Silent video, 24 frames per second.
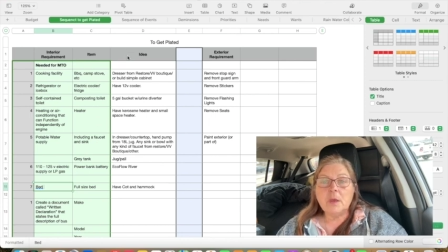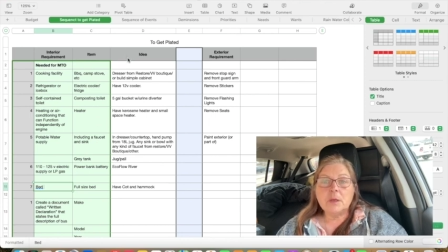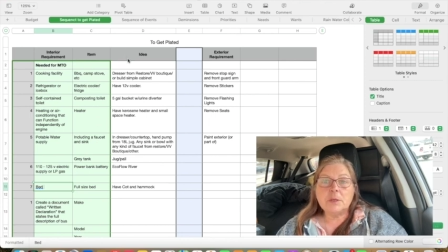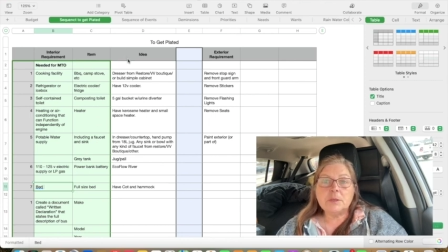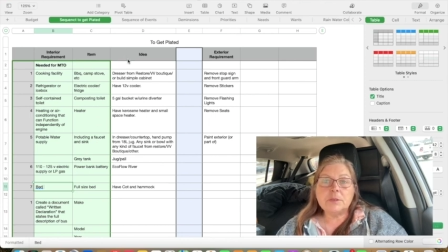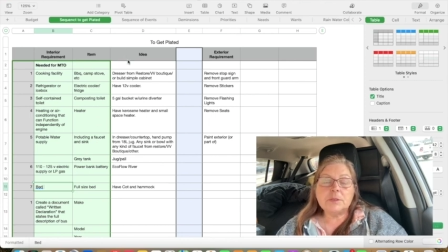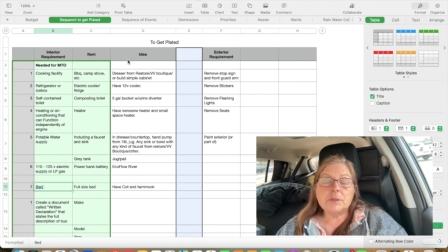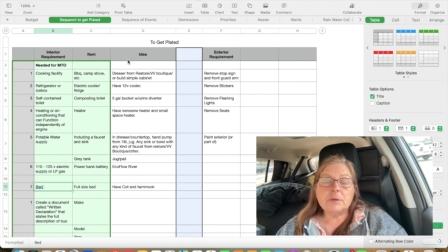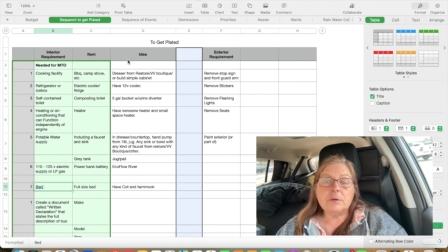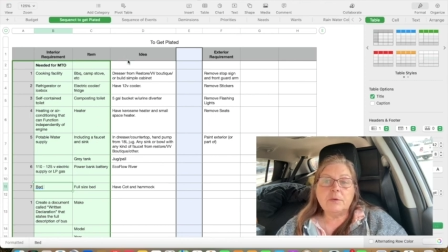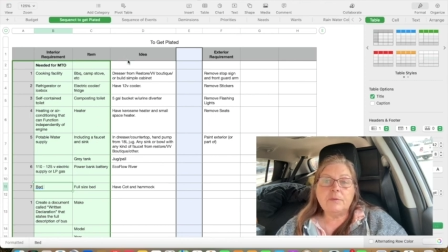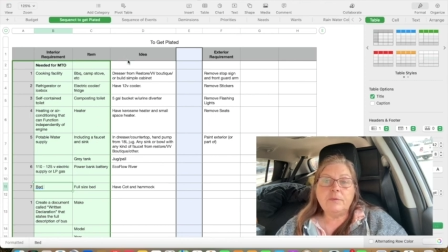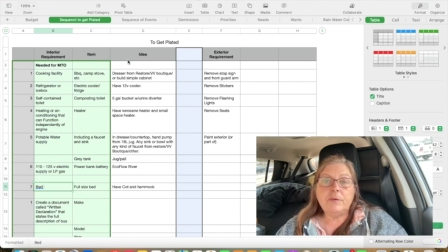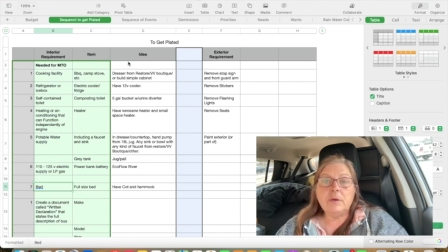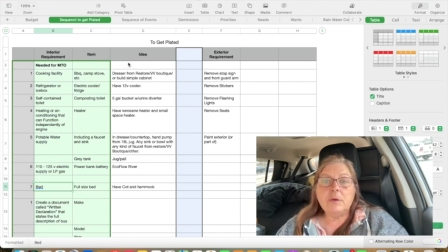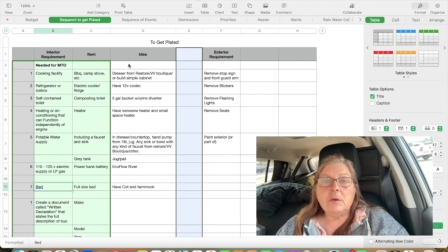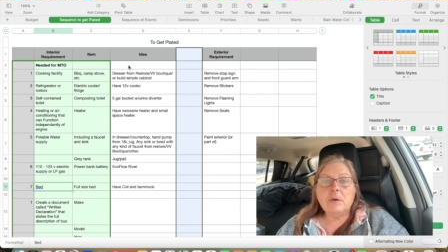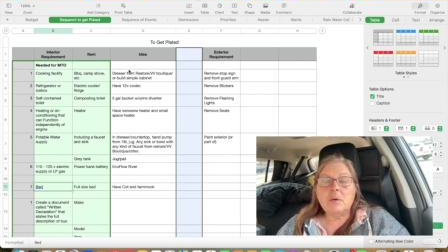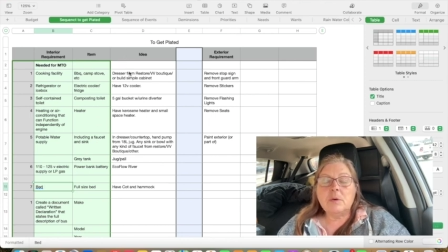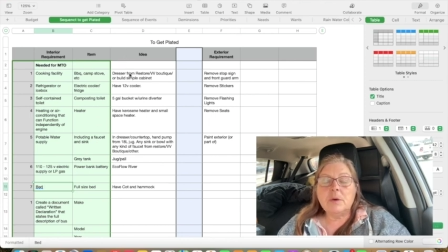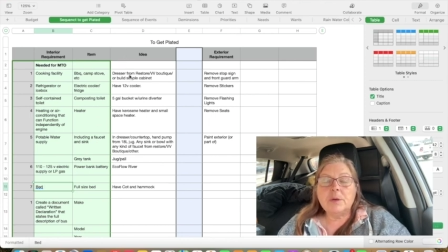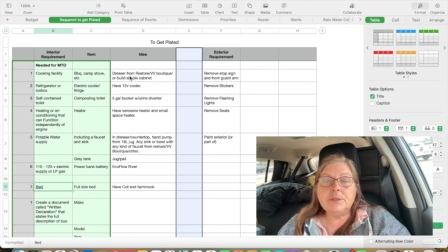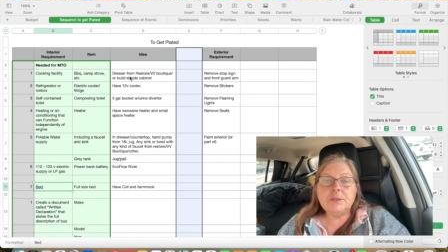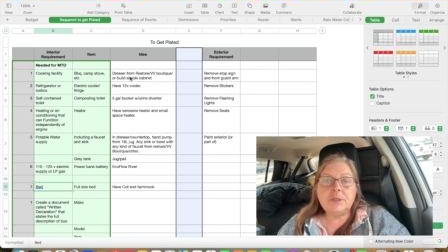So if you
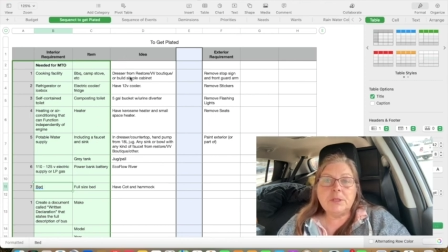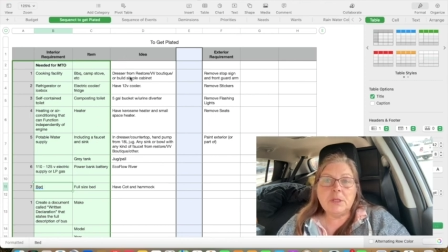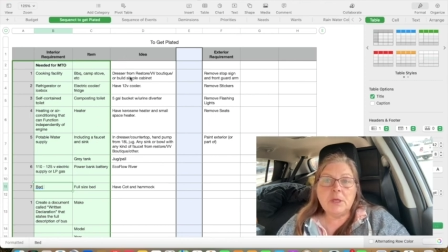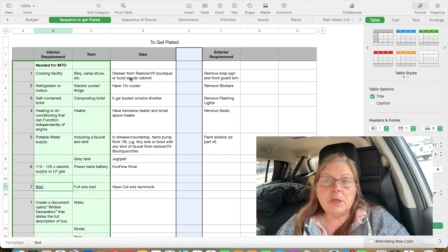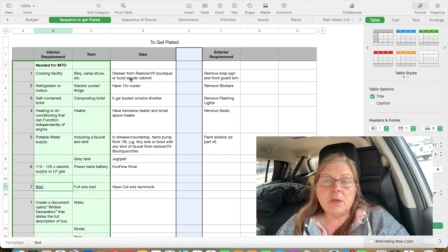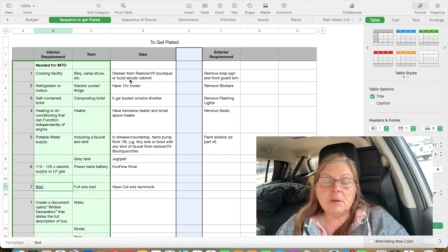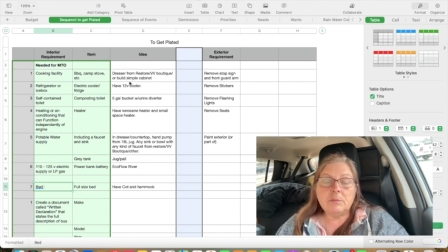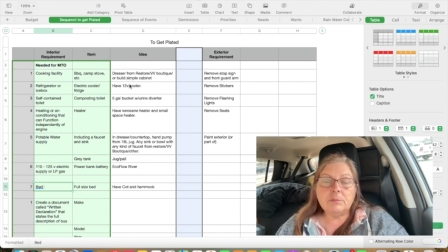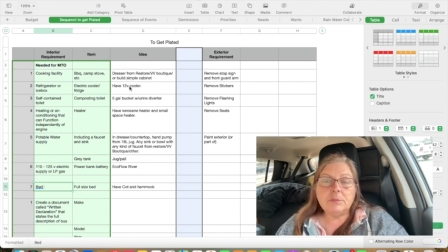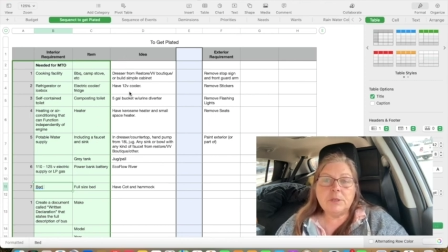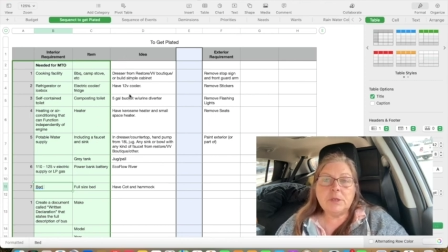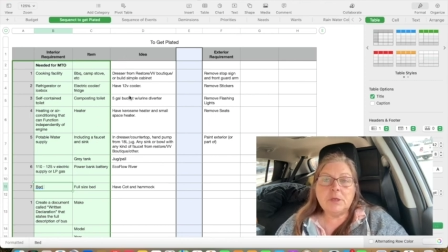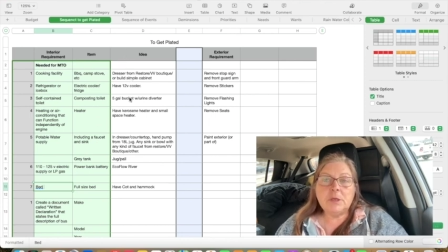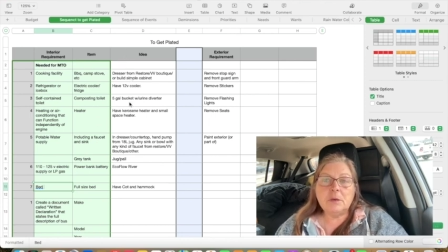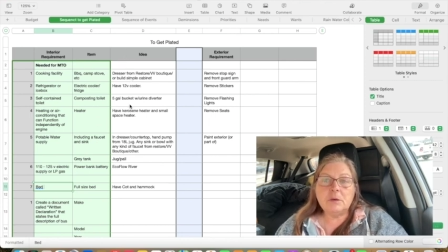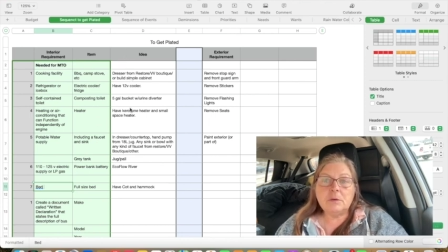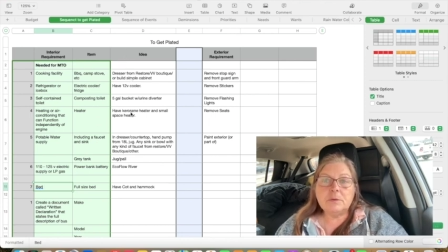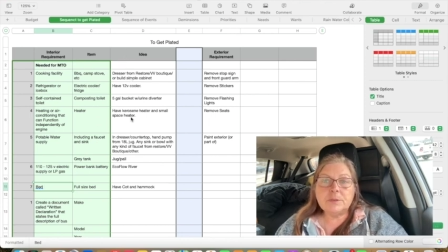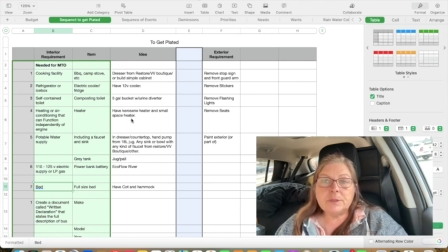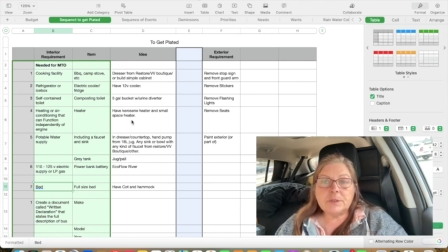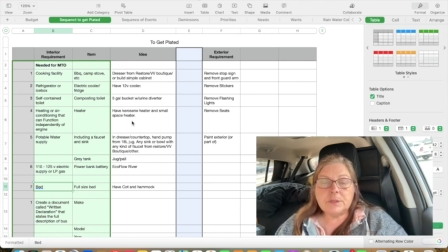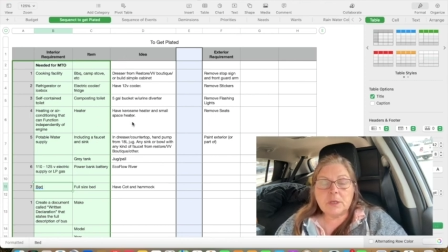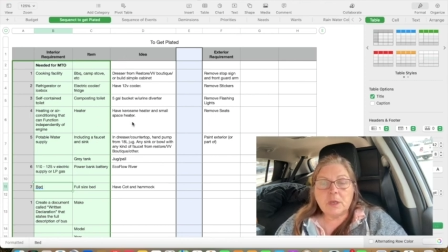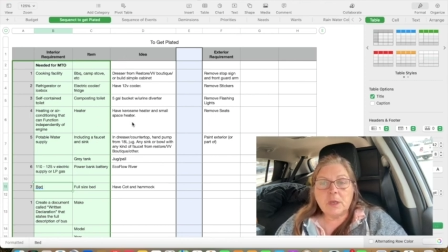go onto the
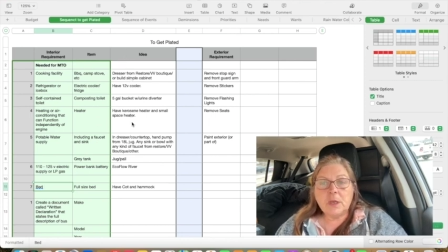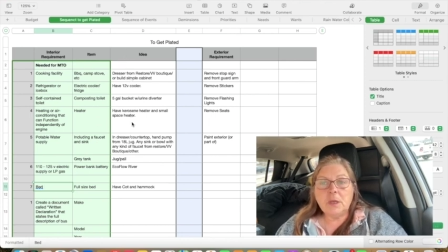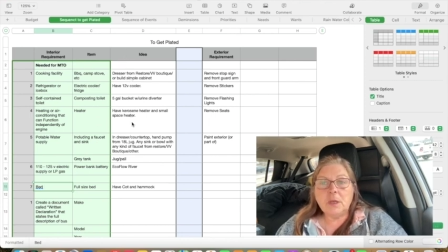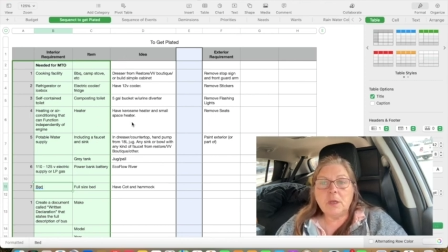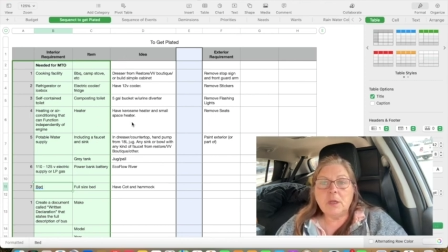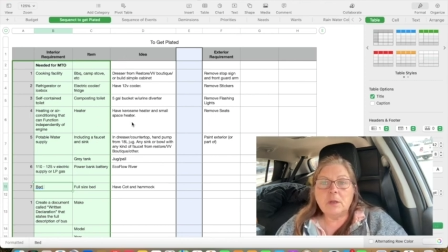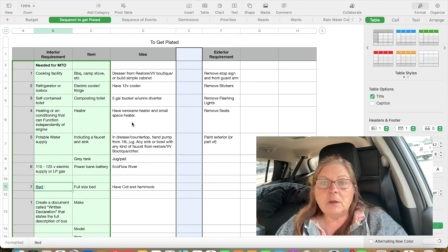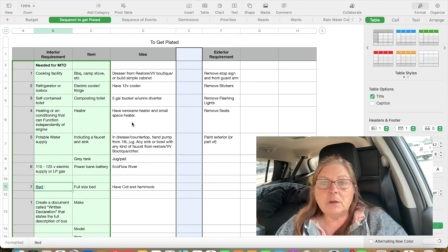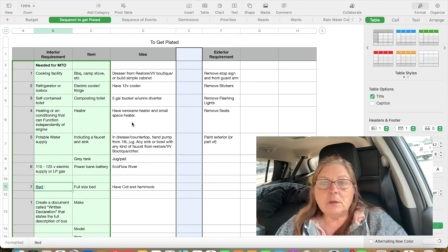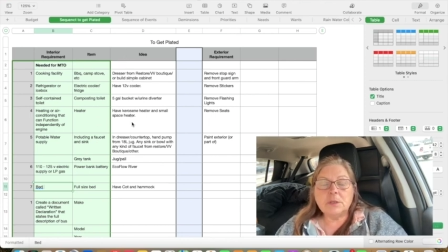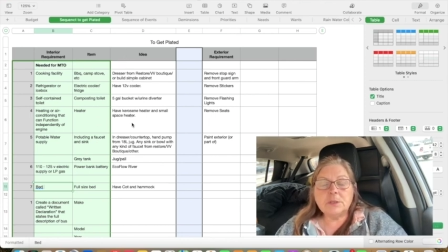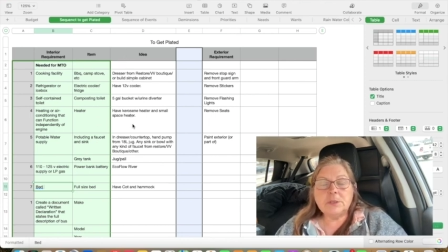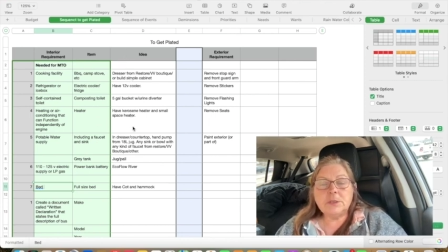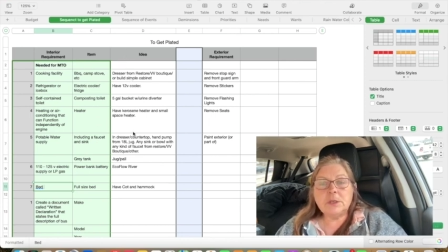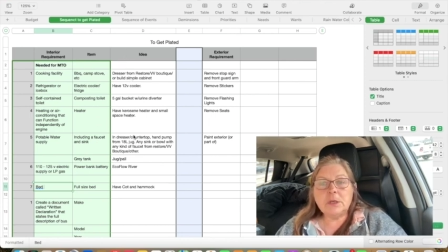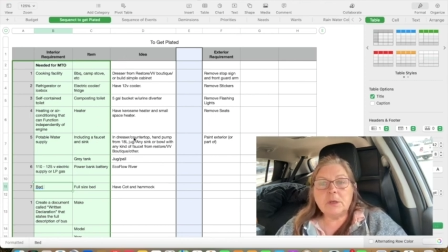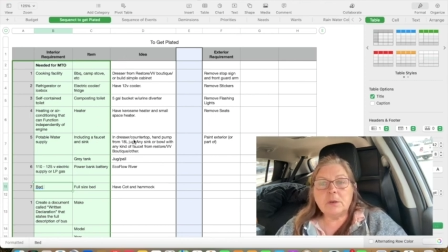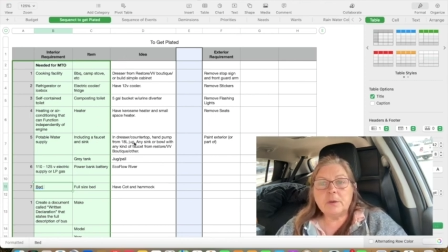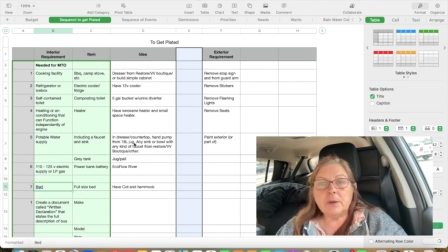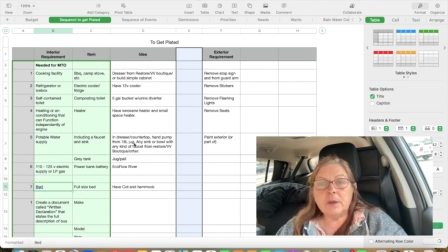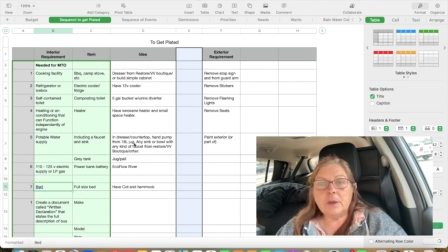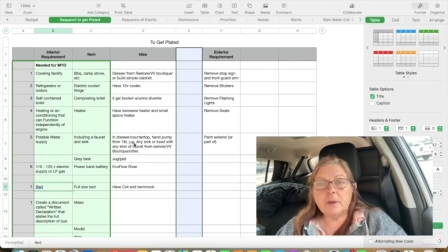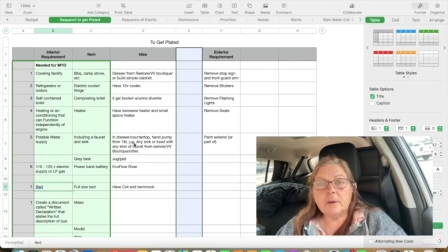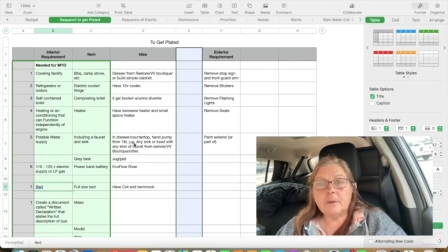MTO site in
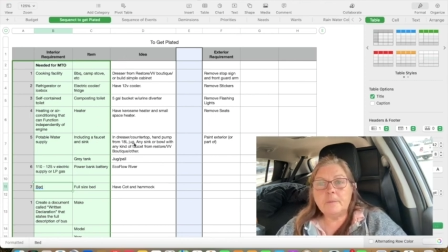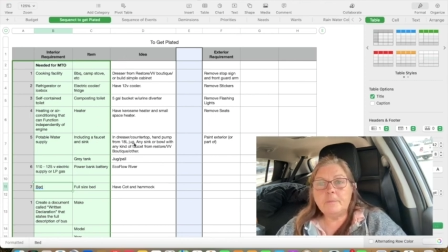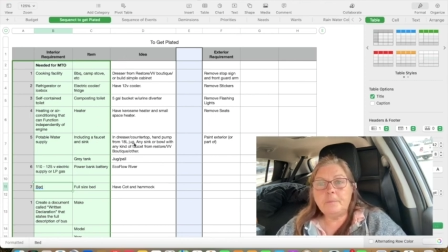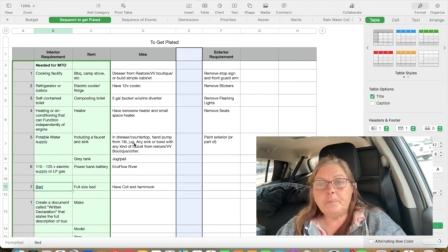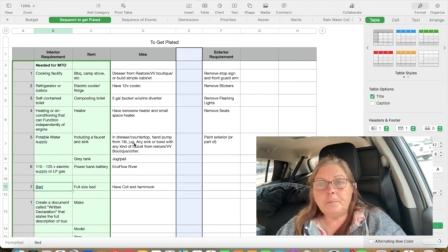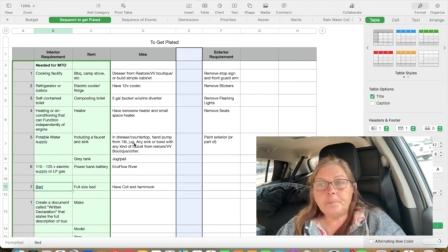Ontario,